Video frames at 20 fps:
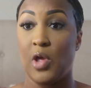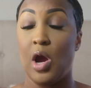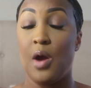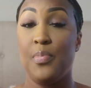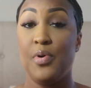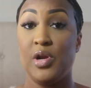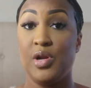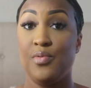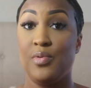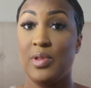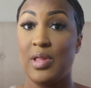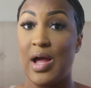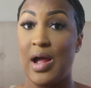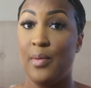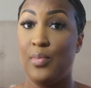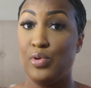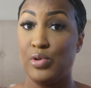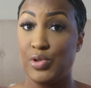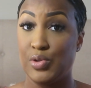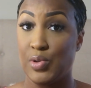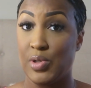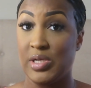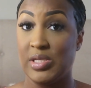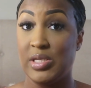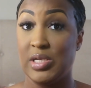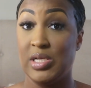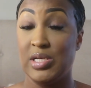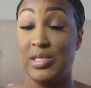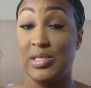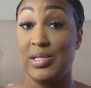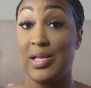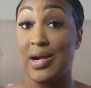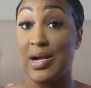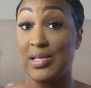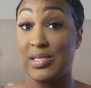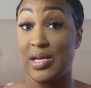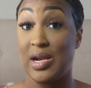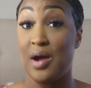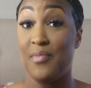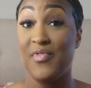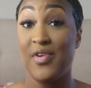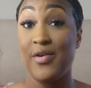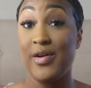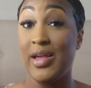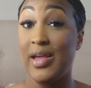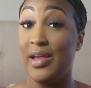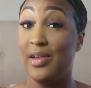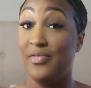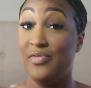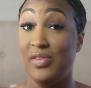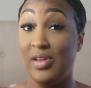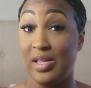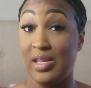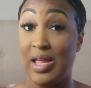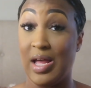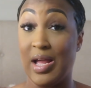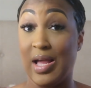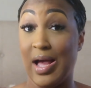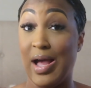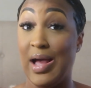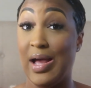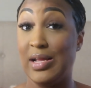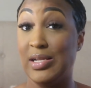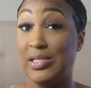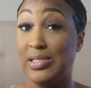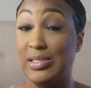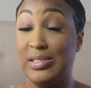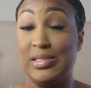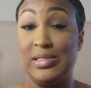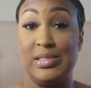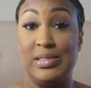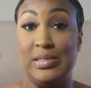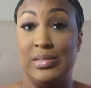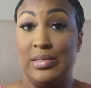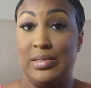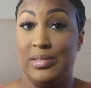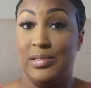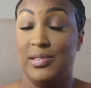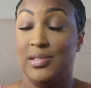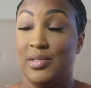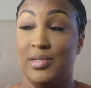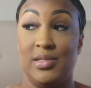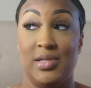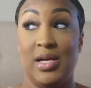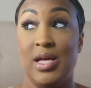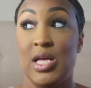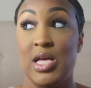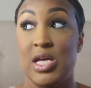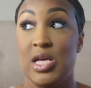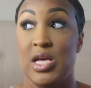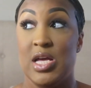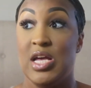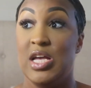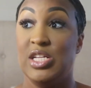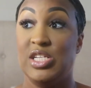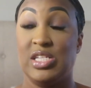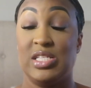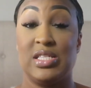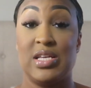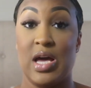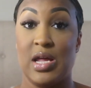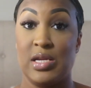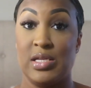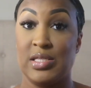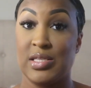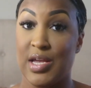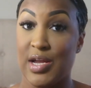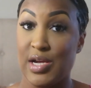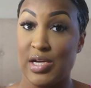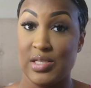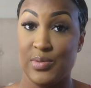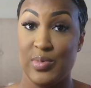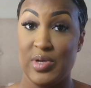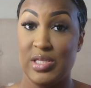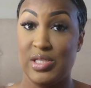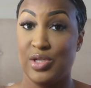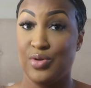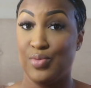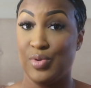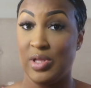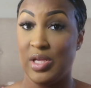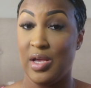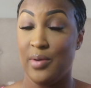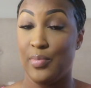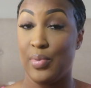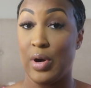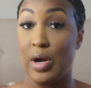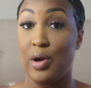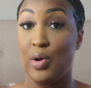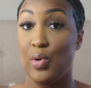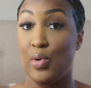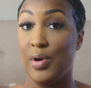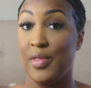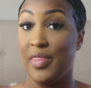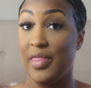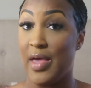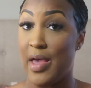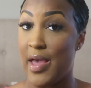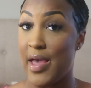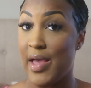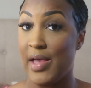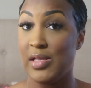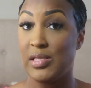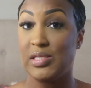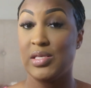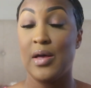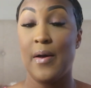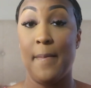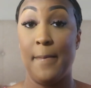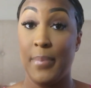are pretty reliable sources. Like I said, I'm very iffy. Like I just, ugh it just kind of scares me to really embark on that.